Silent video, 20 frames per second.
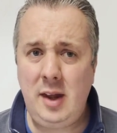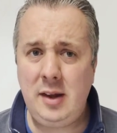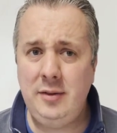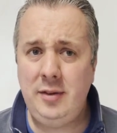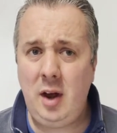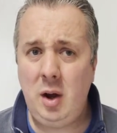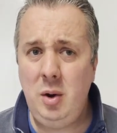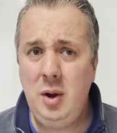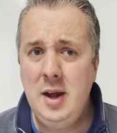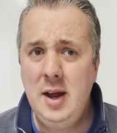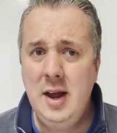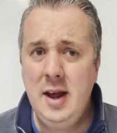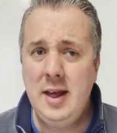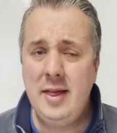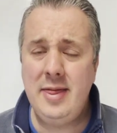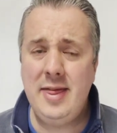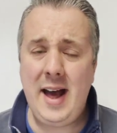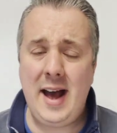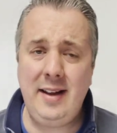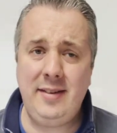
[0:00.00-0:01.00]
So
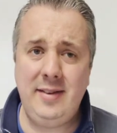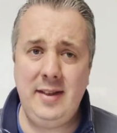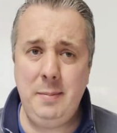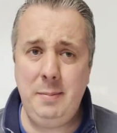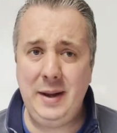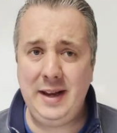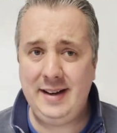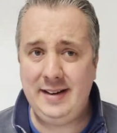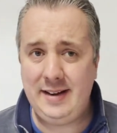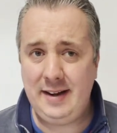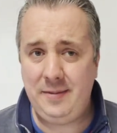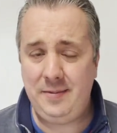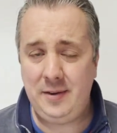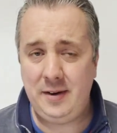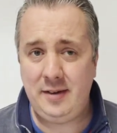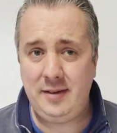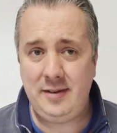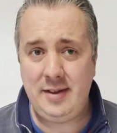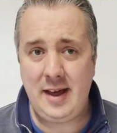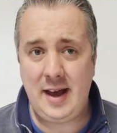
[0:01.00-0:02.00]
that's the big
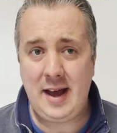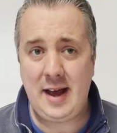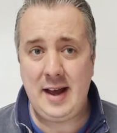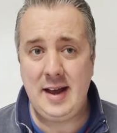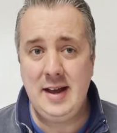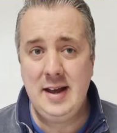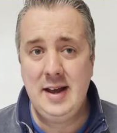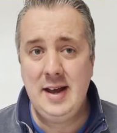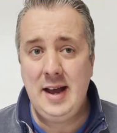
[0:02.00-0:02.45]
difference there.